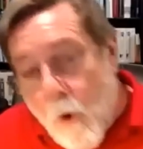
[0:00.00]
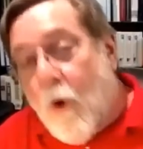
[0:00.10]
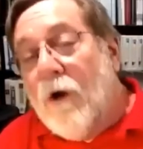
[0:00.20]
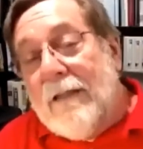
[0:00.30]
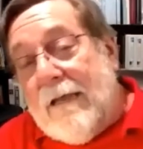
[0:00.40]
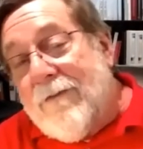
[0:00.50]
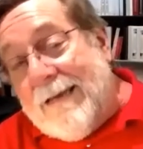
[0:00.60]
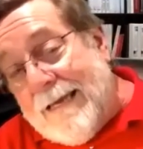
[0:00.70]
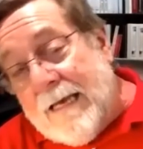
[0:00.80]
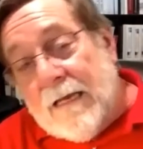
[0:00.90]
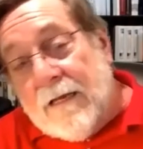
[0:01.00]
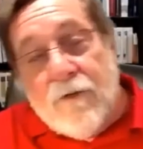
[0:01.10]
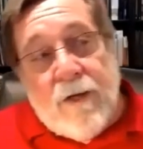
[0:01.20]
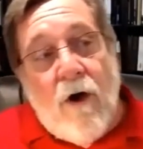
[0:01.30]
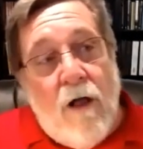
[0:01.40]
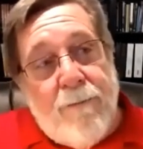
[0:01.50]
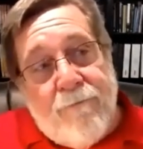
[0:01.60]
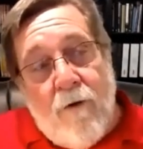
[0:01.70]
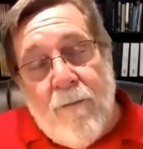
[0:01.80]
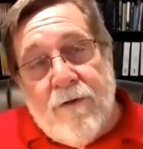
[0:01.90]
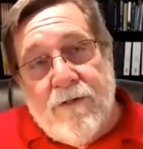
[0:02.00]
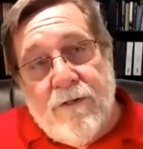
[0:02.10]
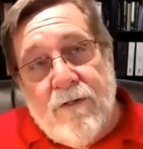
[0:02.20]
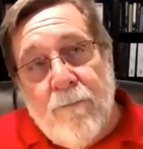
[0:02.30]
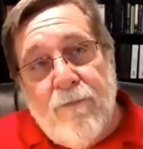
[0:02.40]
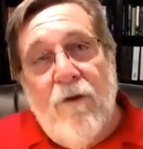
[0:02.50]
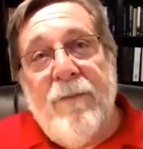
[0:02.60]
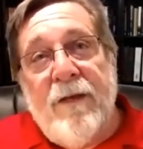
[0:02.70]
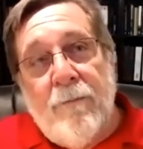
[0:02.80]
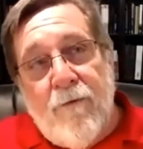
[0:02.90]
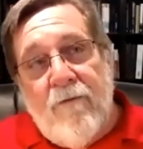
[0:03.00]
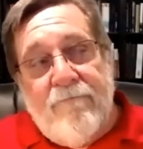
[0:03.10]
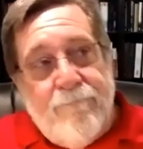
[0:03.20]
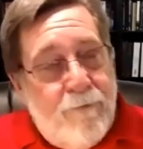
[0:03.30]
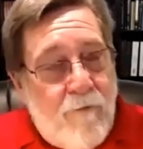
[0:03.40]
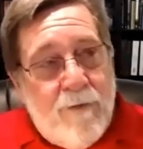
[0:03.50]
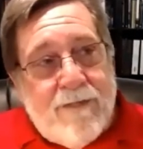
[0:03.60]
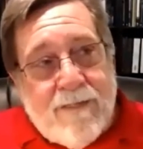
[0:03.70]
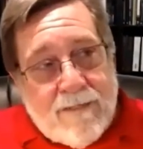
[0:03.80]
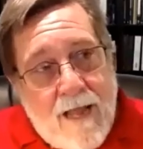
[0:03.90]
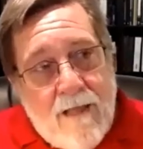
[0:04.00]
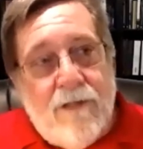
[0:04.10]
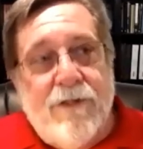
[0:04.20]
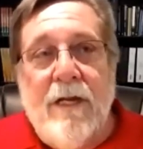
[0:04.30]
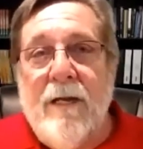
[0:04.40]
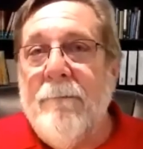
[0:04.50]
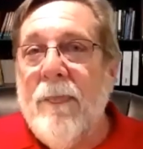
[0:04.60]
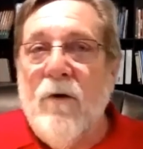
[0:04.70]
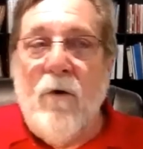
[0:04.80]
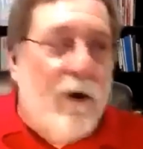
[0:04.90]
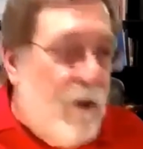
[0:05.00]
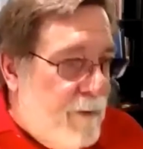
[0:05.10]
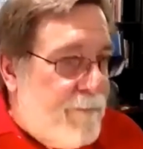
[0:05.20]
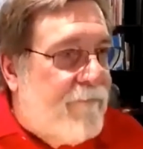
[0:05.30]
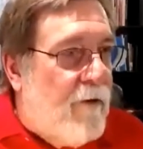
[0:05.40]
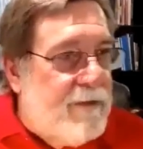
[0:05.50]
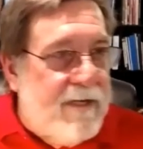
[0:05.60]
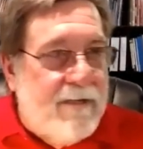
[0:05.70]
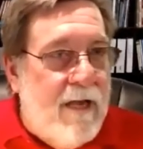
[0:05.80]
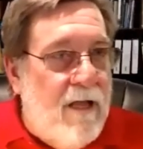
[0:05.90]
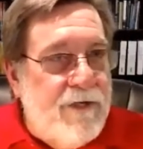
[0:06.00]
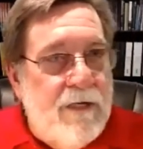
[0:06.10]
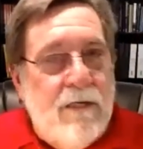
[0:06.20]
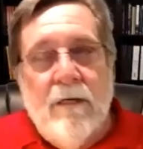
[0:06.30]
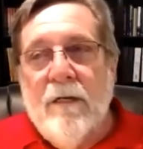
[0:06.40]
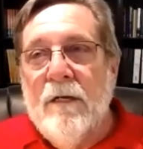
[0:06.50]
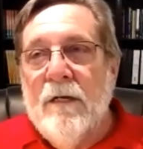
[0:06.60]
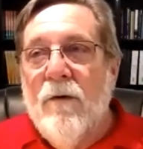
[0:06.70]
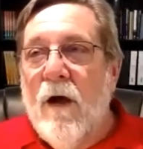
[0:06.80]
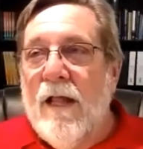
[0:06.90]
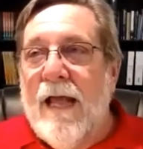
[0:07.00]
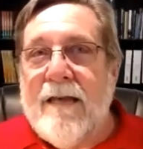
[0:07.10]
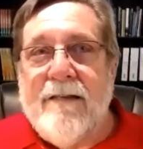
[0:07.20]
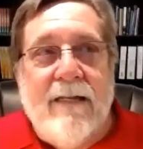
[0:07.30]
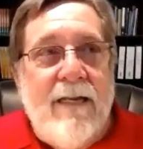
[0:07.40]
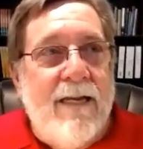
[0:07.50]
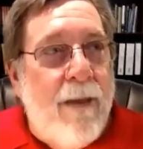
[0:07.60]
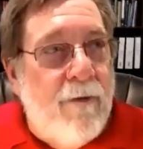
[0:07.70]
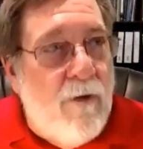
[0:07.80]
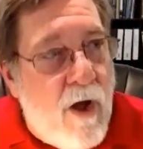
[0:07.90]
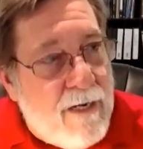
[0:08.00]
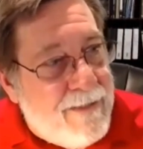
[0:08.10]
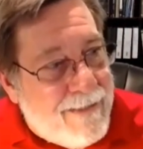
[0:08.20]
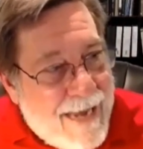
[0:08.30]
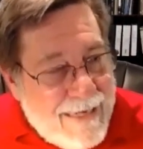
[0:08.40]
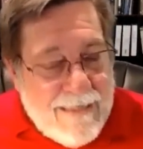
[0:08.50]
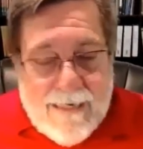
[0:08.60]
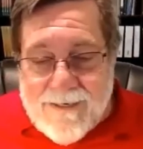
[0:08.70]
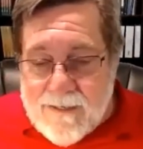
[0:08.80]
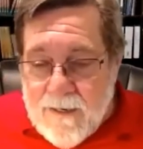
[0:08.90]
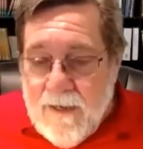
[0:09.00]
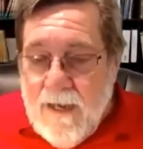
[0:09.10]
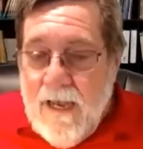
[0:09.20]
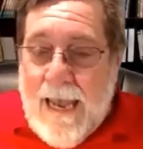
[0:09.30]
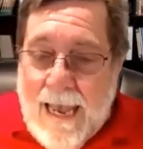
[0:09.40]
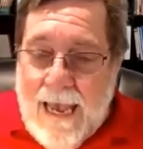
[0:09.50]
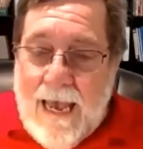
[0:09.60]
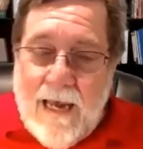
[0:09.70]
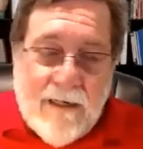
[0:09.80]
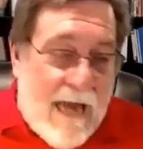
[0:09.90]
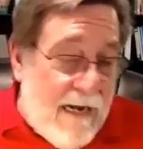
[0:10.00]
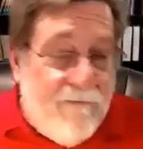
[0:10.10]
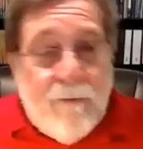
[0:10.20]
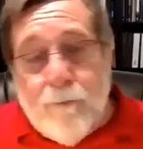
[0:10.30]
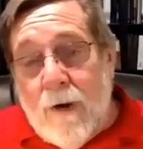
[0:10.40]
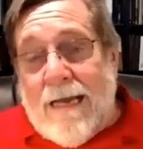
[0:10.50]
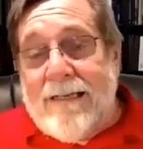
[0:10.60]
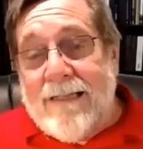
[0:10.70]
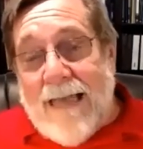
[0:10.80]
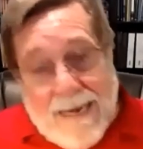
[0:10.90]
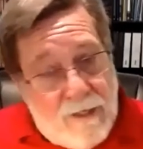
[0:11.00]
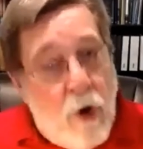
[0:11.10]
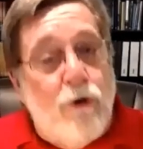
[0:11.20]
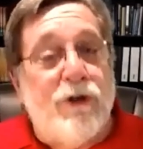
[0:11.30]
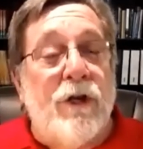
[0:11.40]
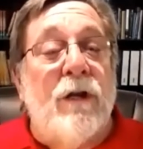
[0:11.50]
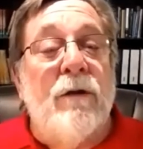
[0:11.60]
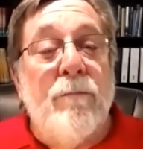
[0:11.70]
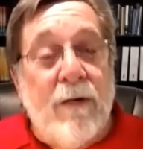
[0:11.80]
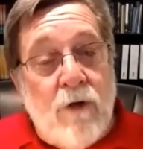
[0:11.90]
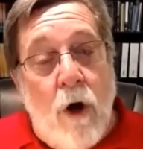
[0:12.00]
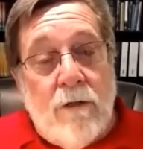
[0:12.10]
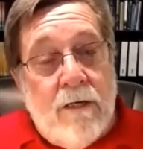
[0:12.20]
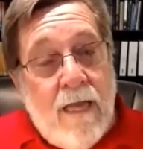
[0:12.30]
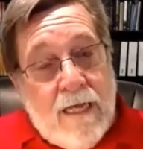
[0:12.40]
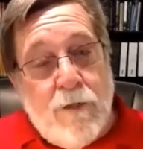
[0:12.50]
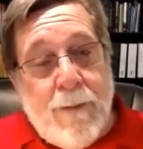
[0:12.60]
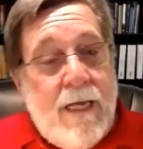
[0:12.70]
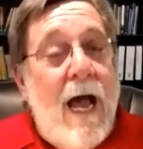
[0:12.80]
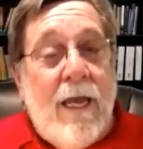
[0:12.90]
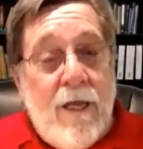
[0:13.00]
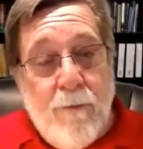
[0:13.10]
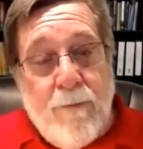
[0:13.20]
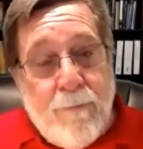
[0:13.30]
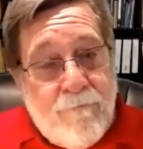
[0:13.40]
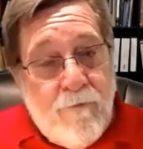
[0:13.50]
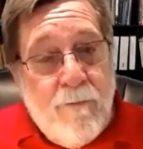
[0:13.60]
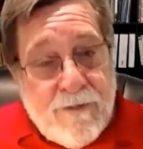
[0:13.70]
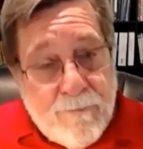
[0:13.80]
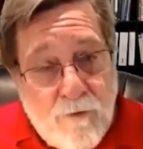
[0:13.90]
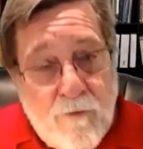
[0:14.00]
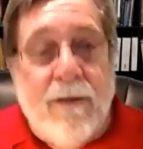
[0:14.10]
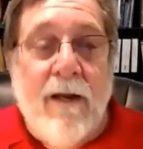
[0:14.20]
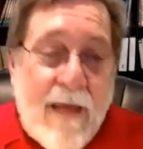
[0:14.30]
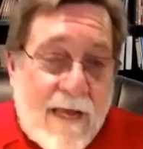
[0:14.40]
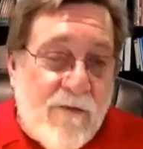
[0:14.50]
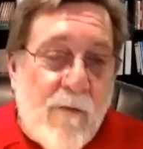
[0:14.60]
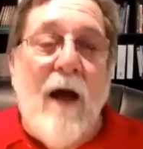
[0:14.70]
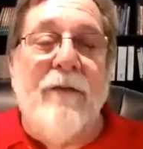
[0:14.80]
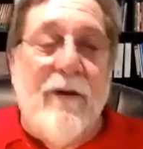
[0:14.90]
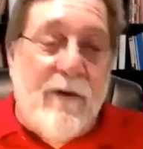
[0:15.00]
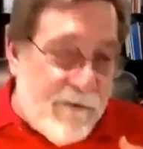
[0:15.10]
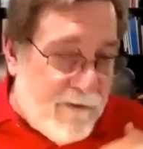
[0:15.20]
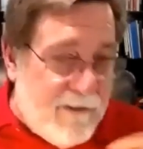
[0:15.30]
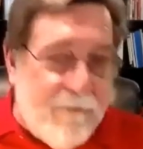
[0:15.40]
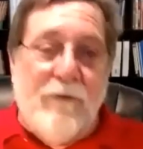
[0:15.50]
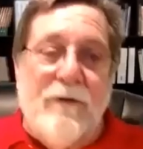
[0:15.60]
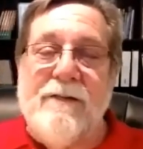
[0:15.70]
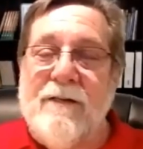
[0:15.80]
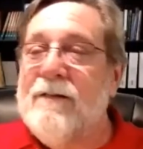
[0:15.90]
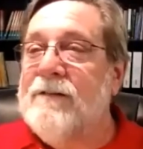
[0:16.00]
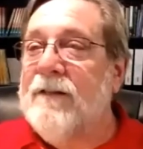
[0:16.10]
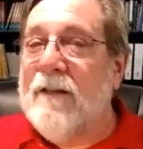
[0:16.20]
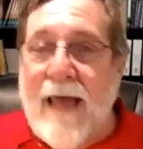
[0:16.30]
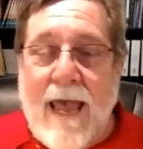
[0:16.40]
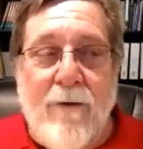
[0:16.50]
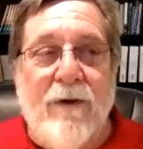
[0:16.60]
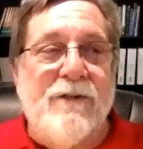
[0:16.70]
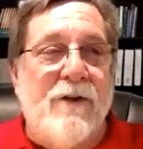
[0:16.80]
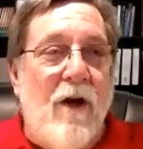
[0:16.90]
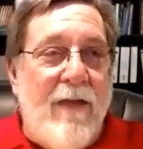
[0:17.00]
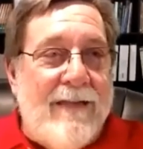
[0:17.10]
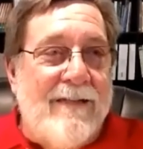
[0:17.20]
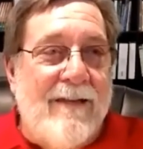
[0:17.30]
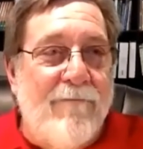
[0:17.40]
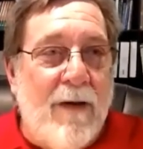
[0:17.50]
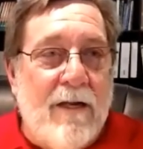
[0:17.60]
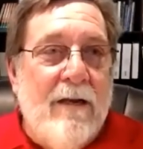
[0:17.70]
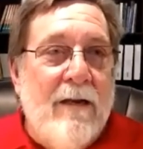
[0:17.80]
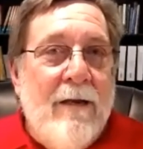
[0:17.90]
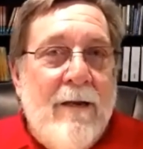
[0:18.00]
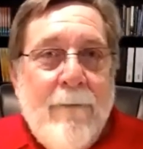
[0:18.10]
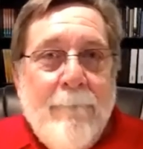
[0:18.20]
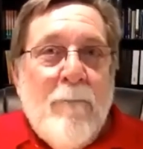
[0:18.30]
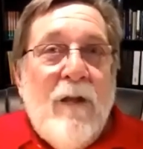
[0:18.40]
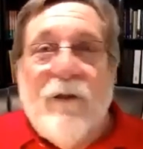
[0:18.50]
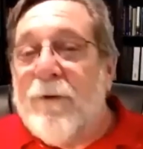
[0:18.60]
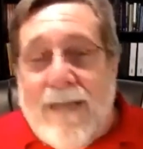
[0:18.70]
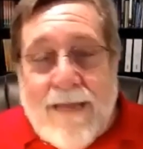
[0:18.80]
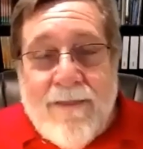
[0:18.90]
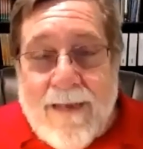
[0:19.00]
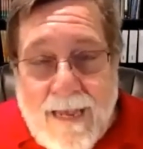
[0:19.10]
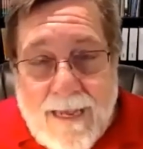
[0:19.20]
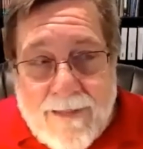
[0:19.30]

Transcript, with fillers: or leave it in. Do we call it performance improvement and performance technology or human performance technology? Well, ASTD came along in the 90s and kind of embraced that notion, but called it HPI, human performance improvement. And that's why there's differences in the language and all that stuff. But to pretend that